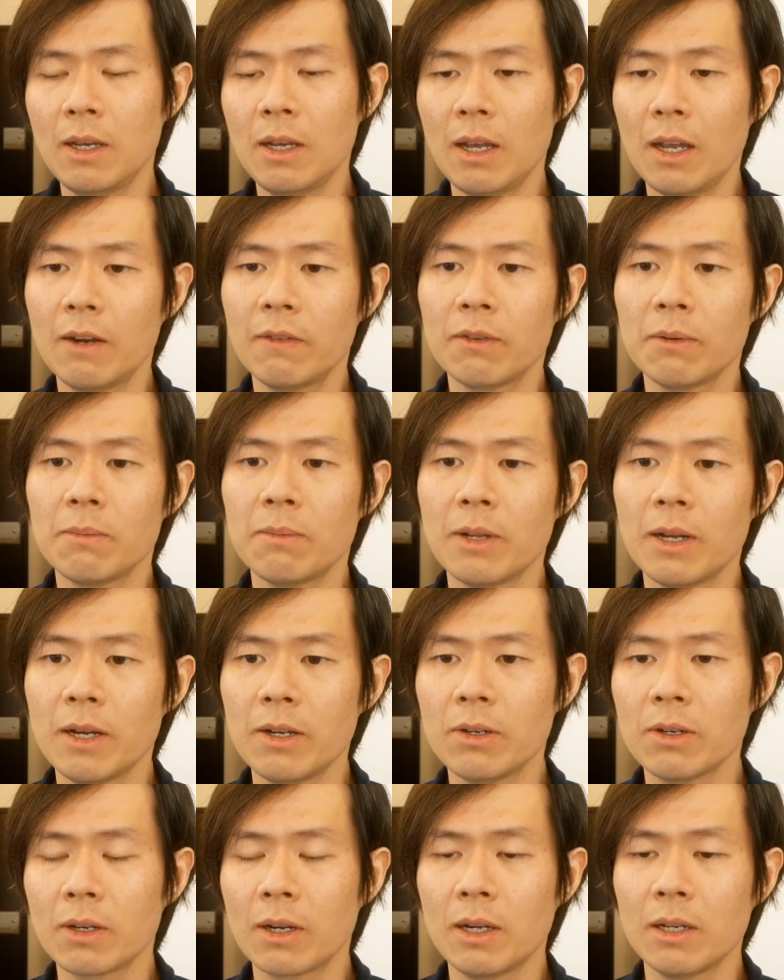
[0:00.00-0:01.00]
And from there,
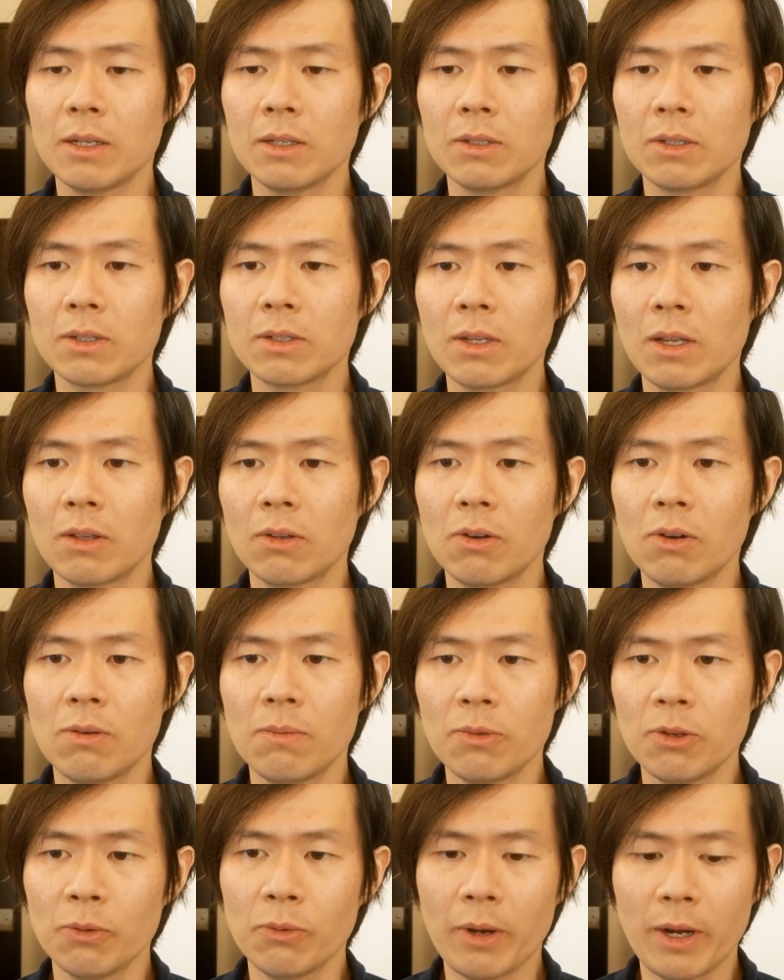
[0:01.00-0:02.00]
you're kind of just sent home.
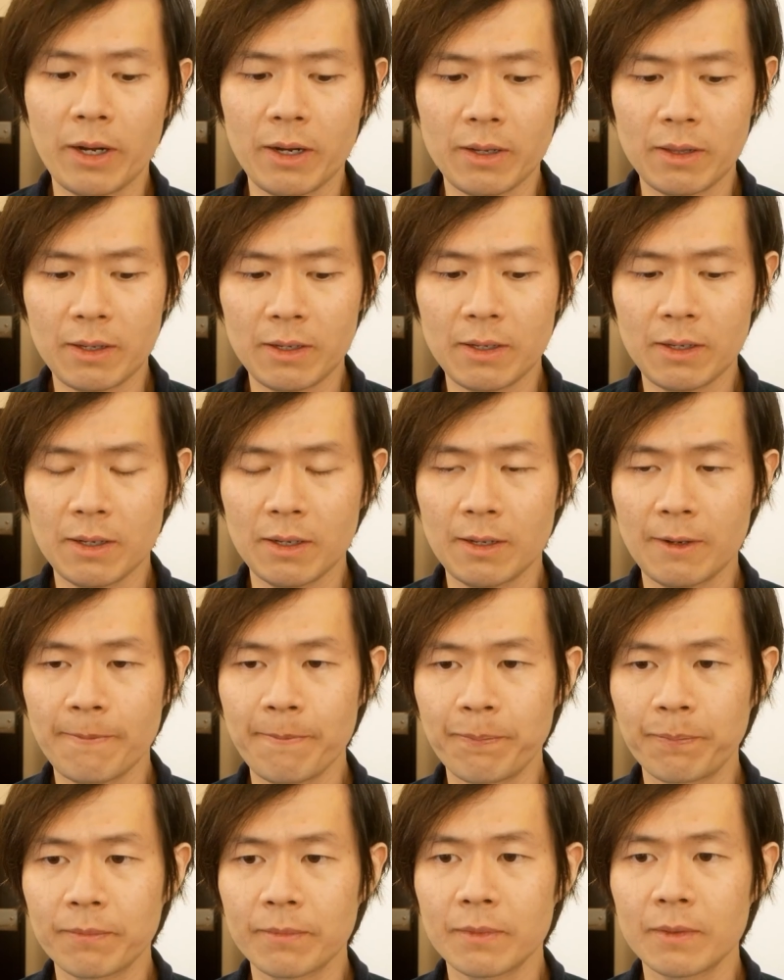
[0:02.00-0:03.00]
You wear the